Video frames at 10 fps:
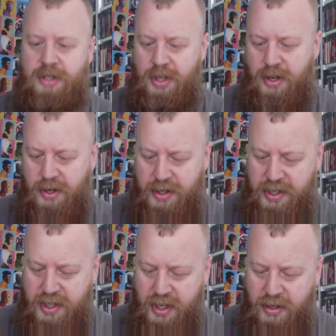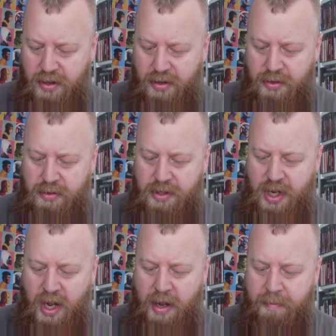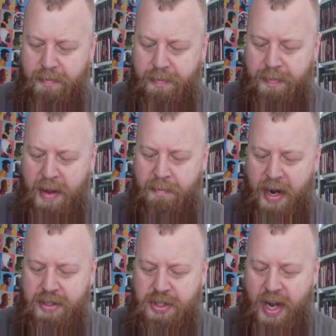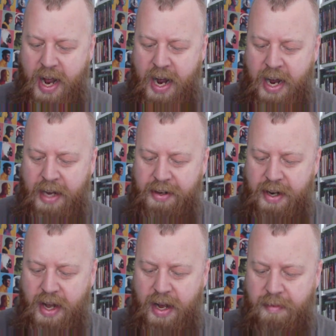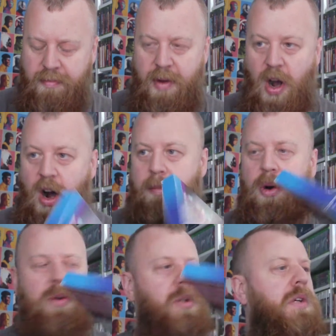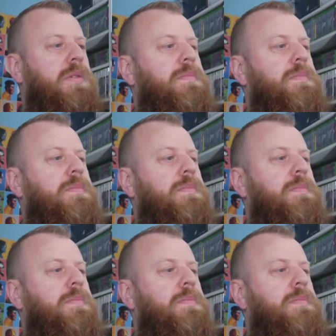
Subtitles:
So this includes a pin badge set and art book.